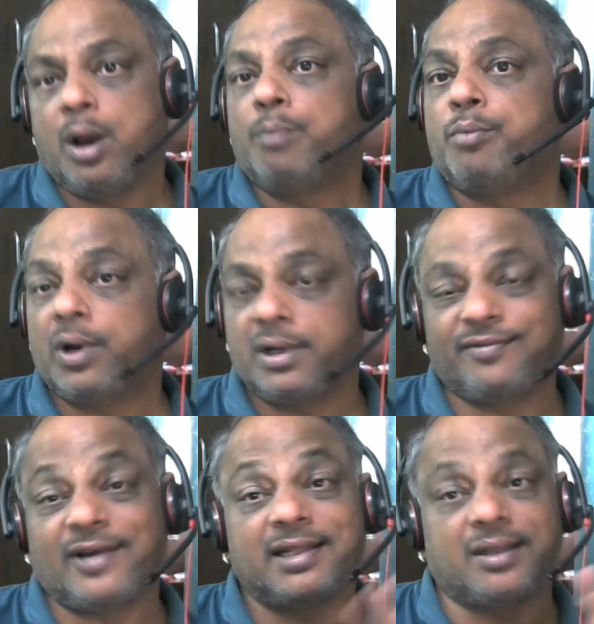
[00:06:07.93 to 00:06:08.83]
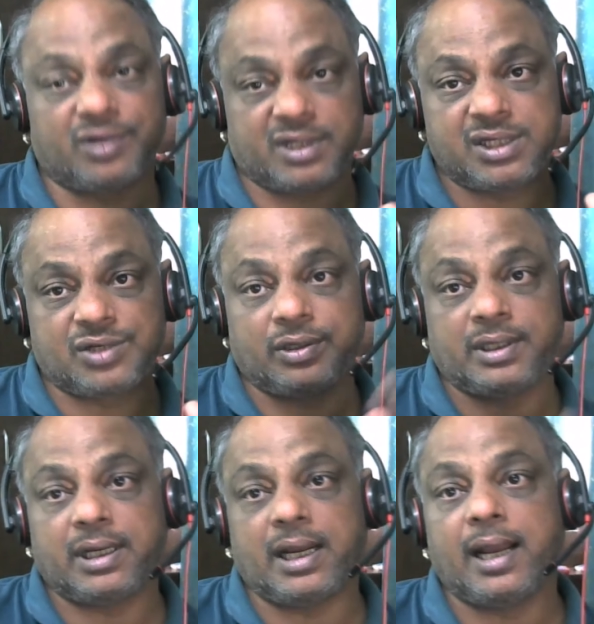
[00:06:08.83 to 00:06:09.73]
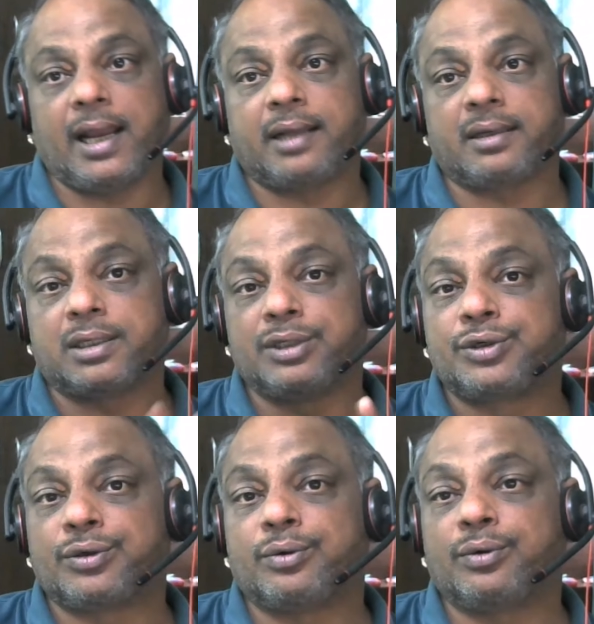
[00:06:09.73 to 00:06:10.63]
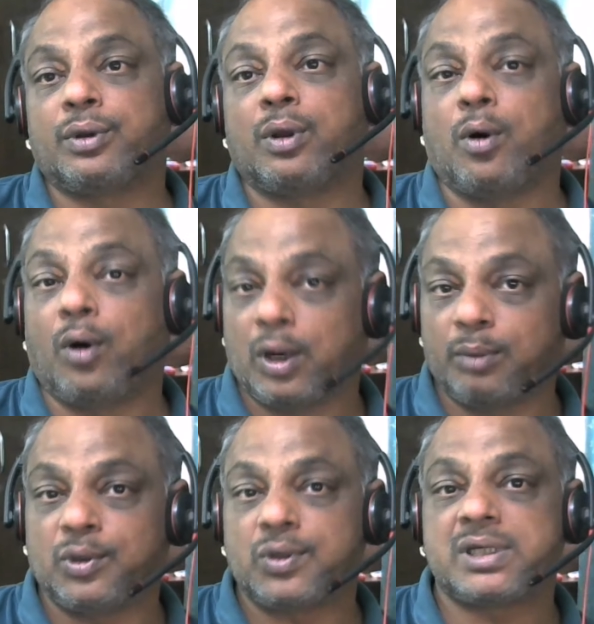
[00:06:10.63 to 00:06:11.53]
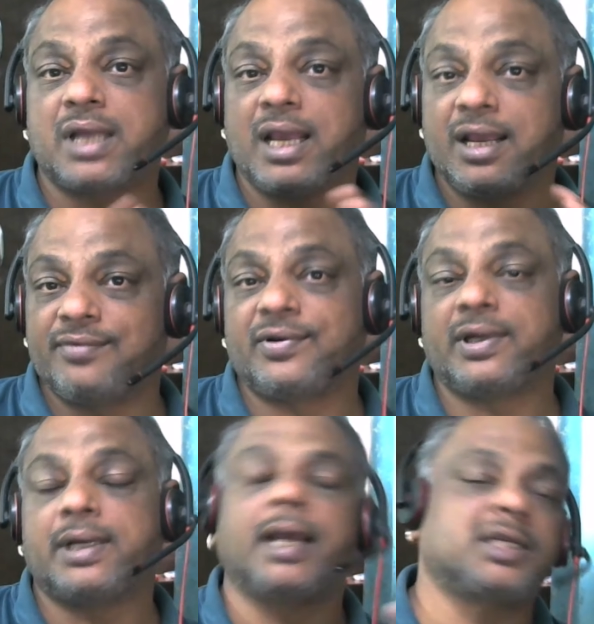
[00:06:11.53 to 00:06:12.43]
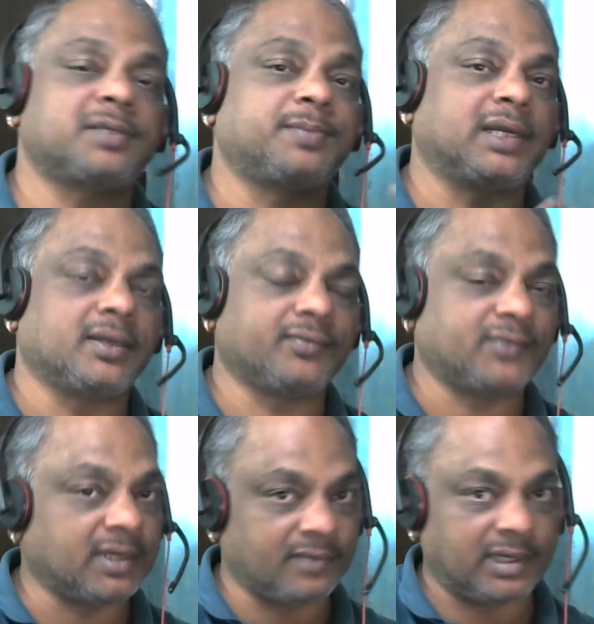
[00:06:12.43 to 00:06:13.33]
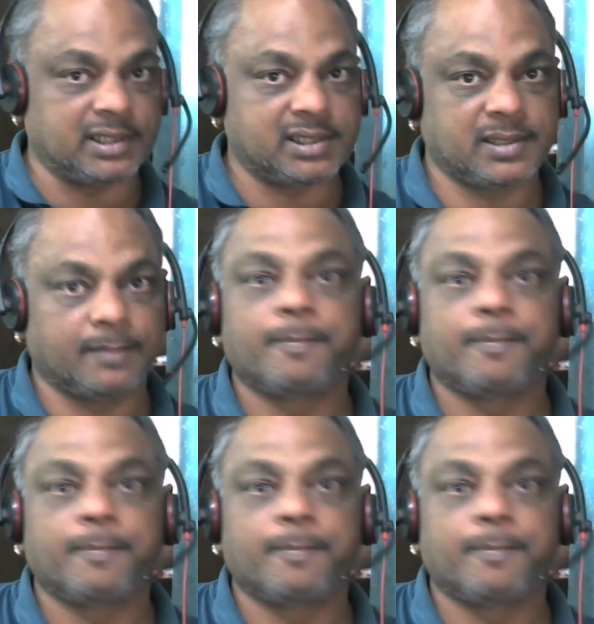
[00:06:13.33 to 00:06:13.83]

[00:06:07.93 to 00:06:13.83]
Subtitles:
modify the registry, and control almost every aspect of the device.